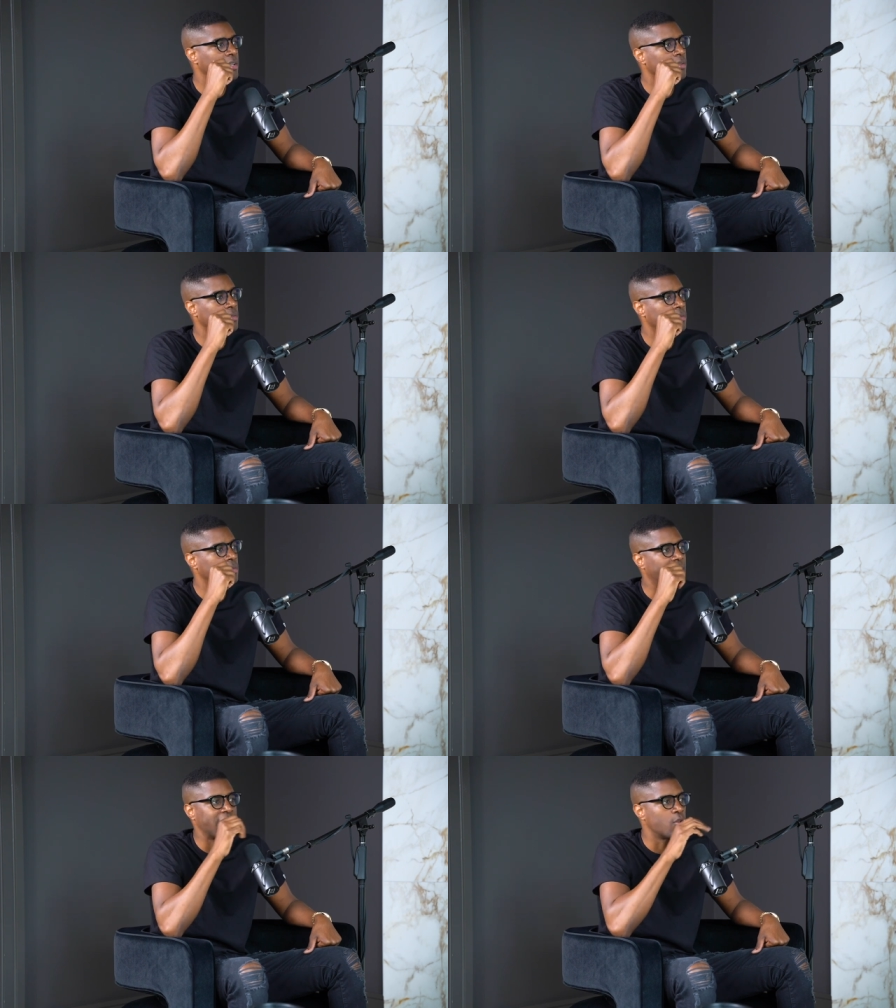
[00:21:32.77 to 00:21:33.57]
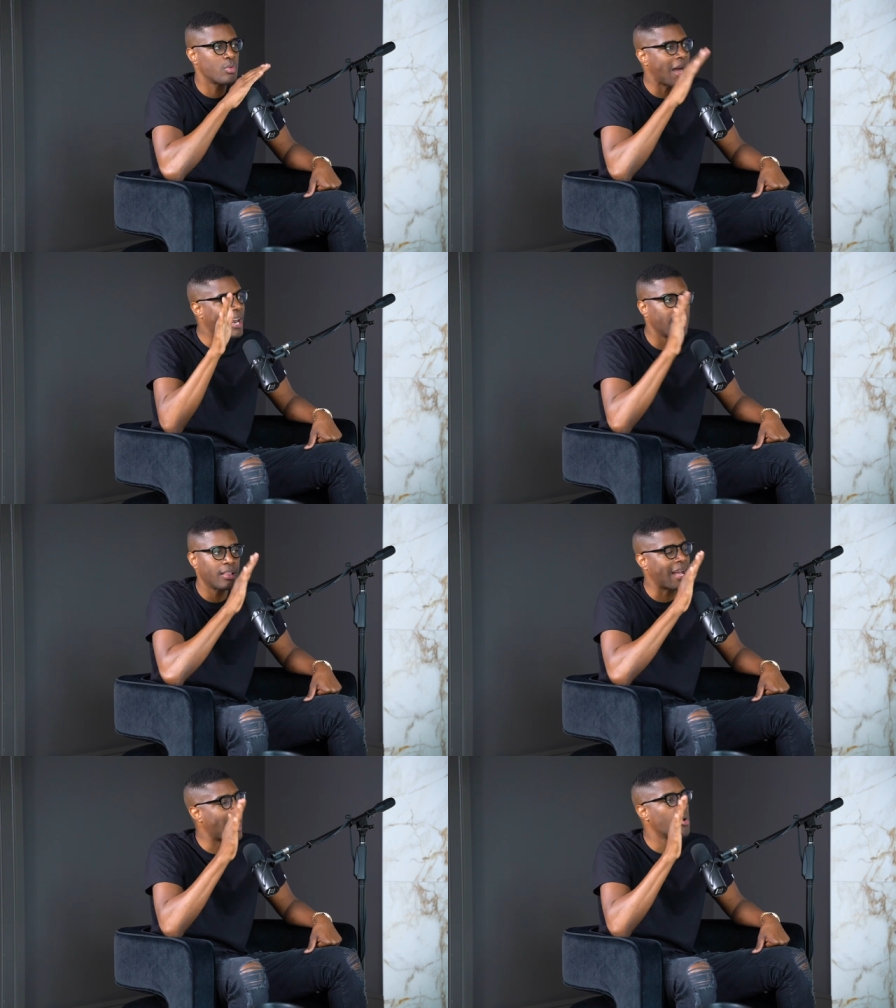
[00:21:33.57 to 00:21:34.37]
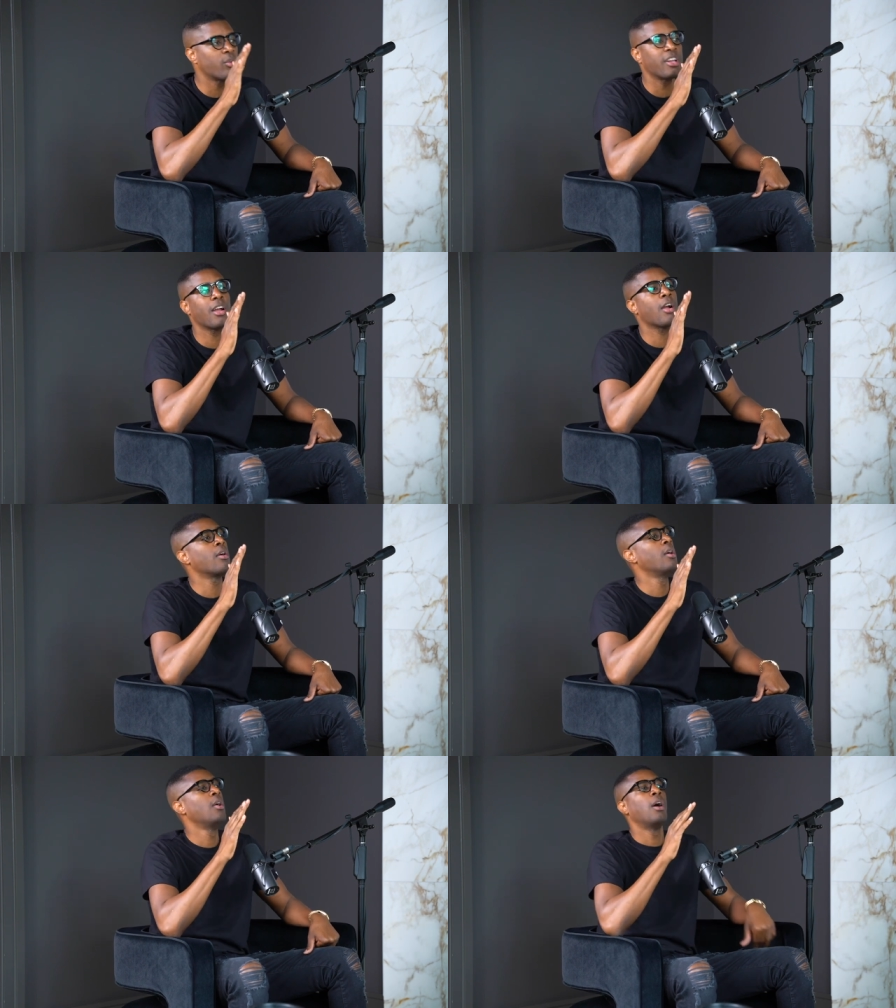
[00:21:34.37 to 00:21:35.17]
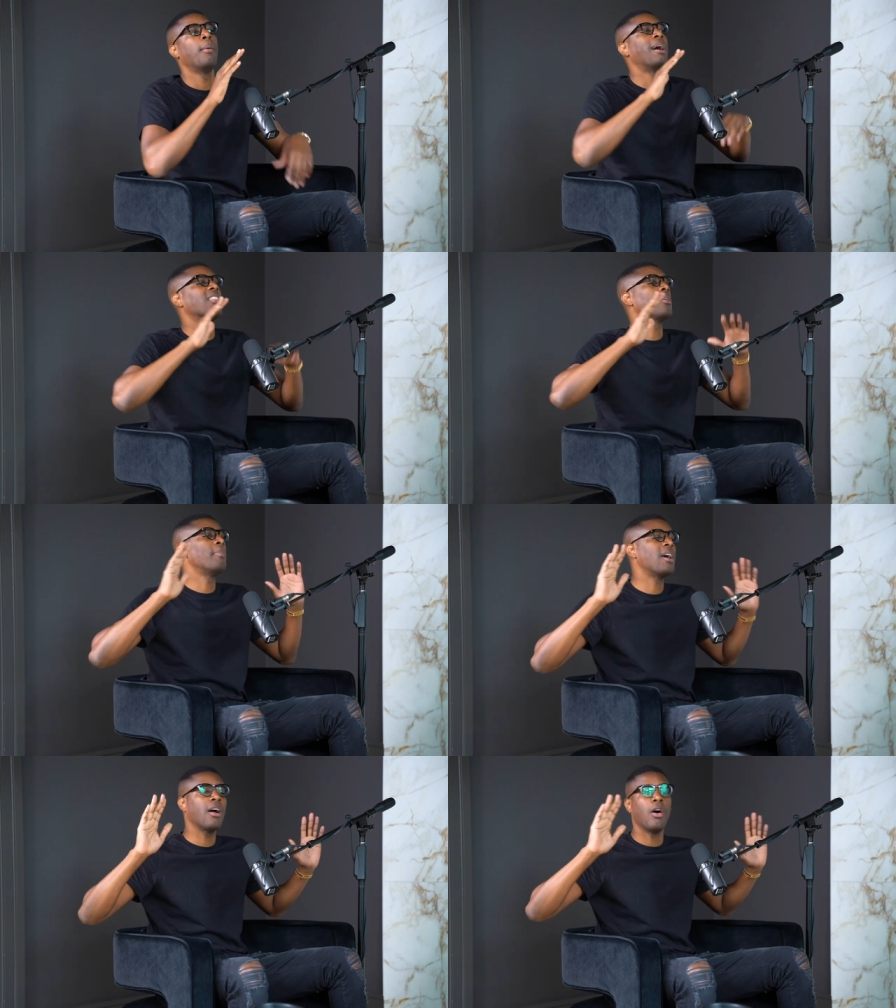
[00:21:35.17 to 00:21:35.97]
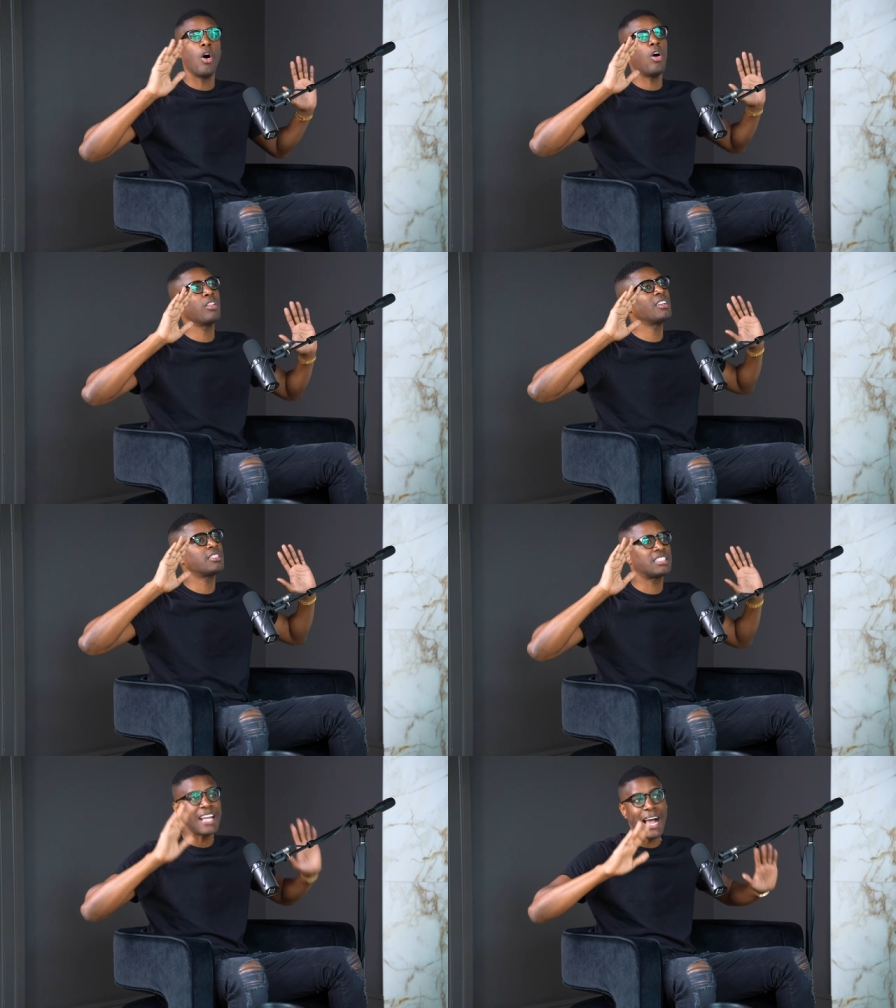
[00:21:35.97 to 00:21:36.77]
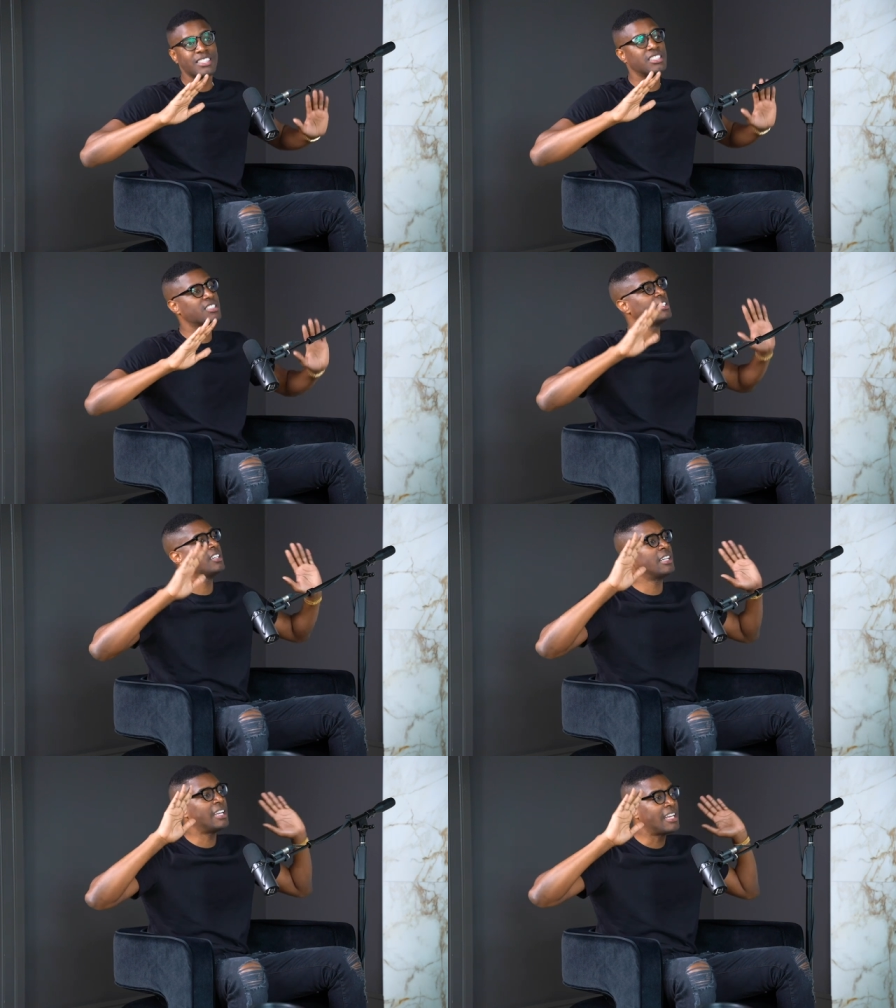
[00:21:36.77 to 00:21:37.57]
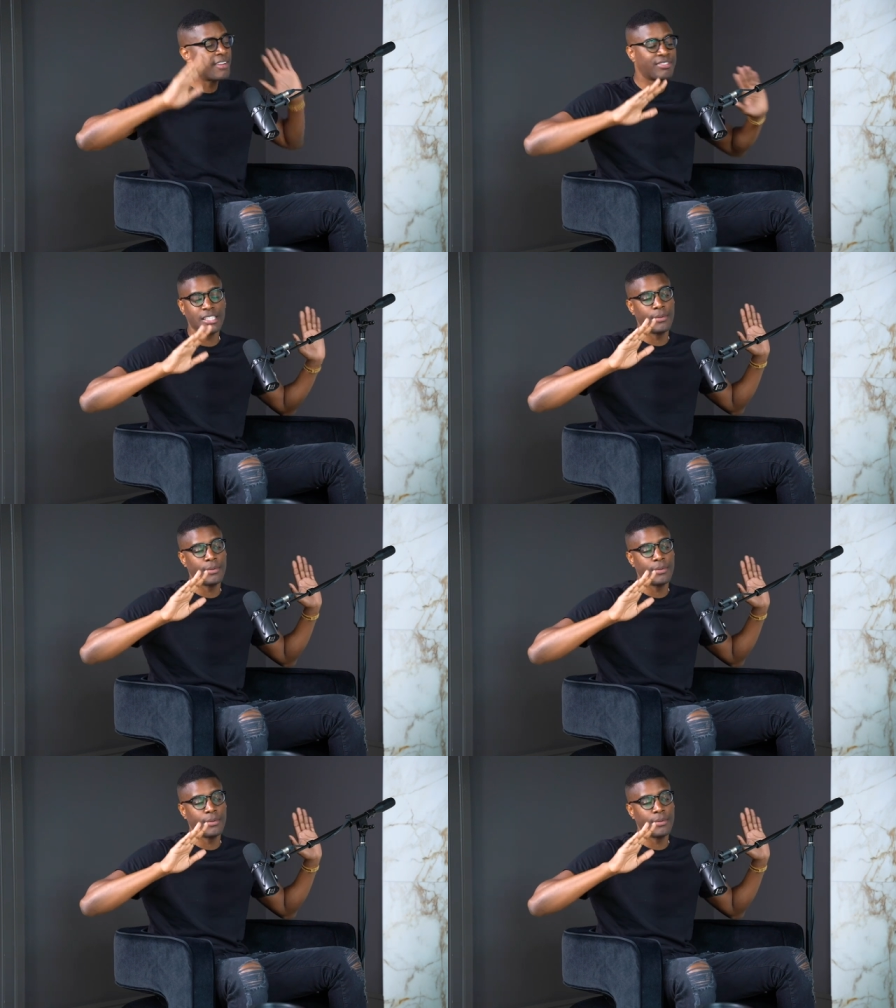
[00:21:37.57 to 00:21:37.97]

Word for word: Oh yeah. Like you got it. Like I don't you care about the met. All of the stocks is good. NFT.